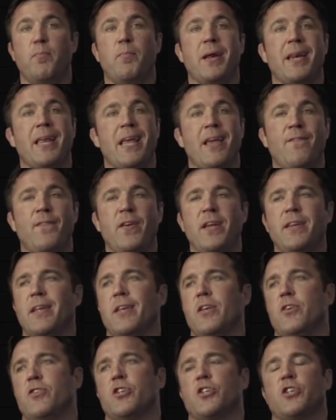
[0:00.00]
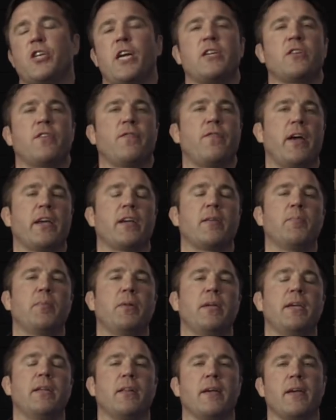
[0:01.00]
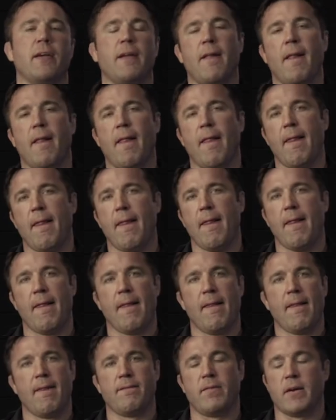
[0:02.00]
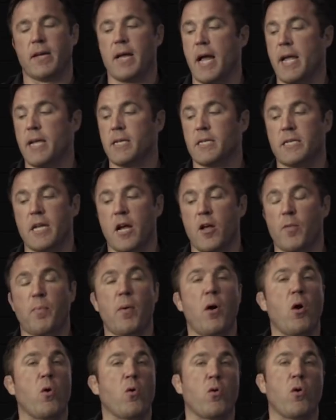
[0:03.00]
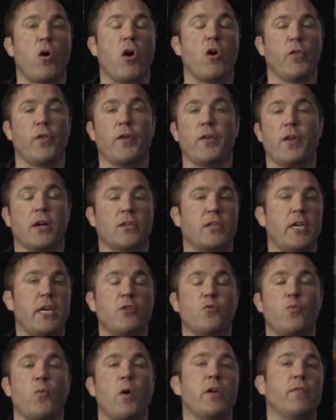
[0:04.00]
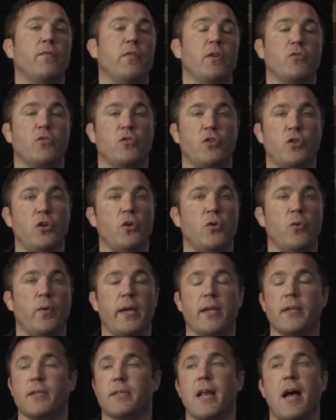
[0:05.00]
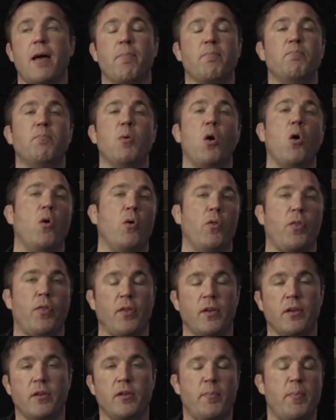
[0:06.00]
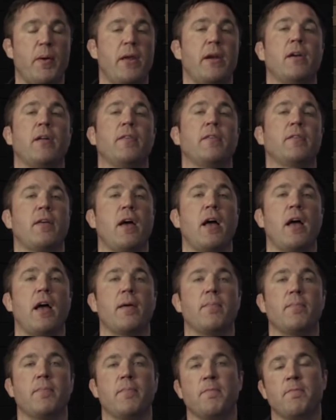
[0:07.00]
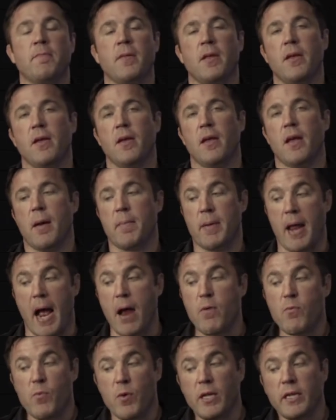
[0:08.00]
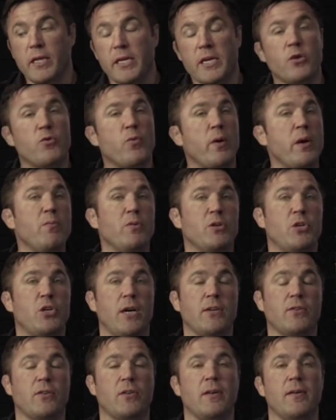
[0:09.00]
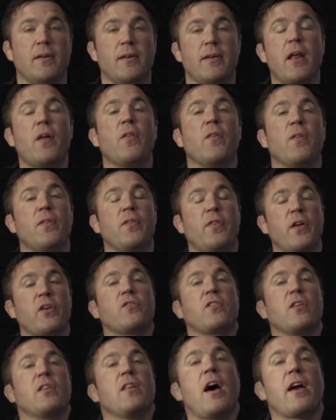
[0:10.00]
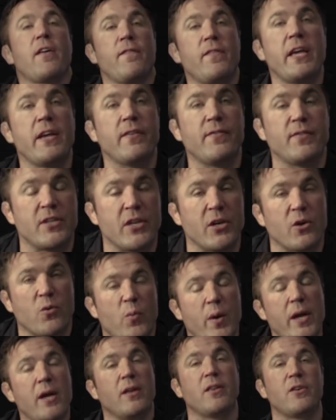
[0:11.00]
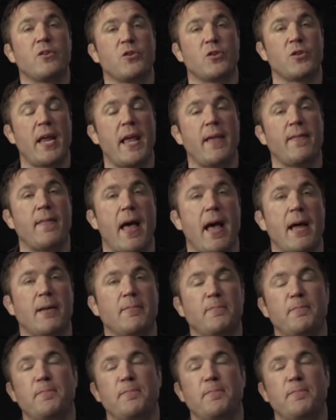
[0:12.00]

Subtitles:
But if he did, you just change the fight completely. If a guy is southpaw or orthodox, he's one of those two. He is not both, dependent on the time. I mean, I really agree with Justin. Now, there's a lot of ifs here. We all understand that.